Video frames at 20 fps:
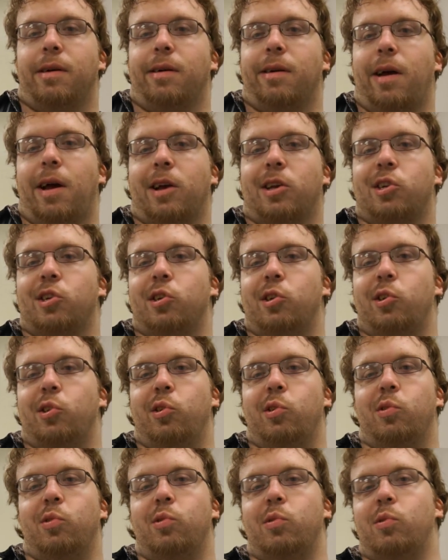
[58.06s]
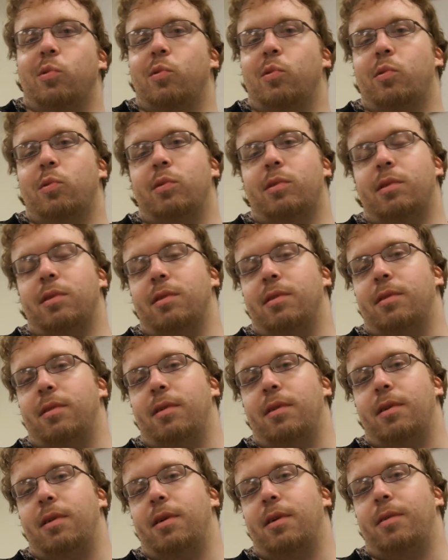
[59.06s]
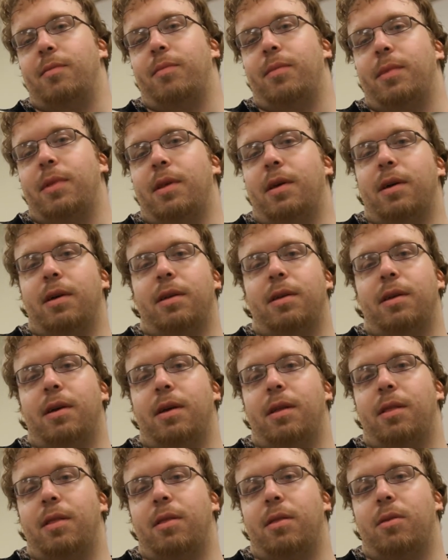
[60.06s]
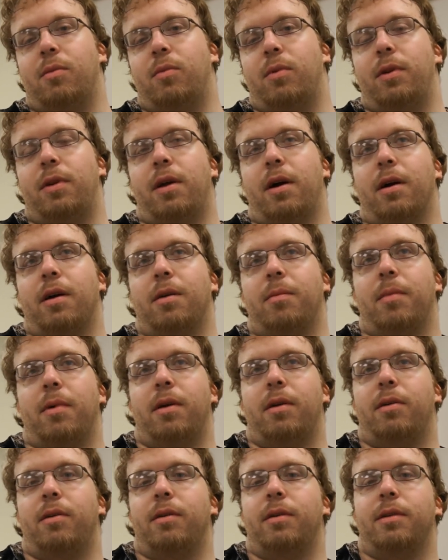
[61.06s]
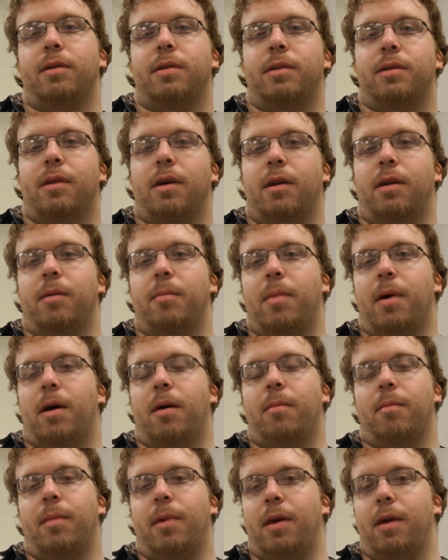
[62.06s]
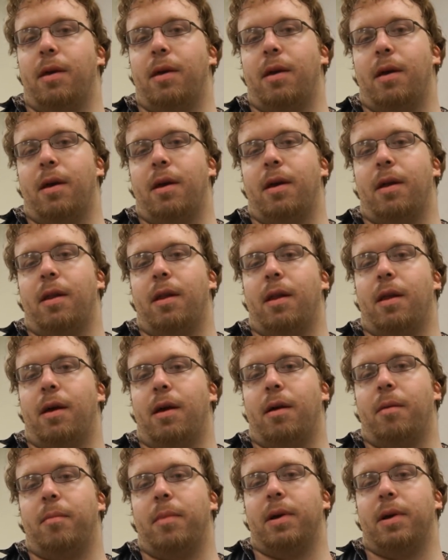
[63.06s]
Action News, and I had 3 documentaries done about me and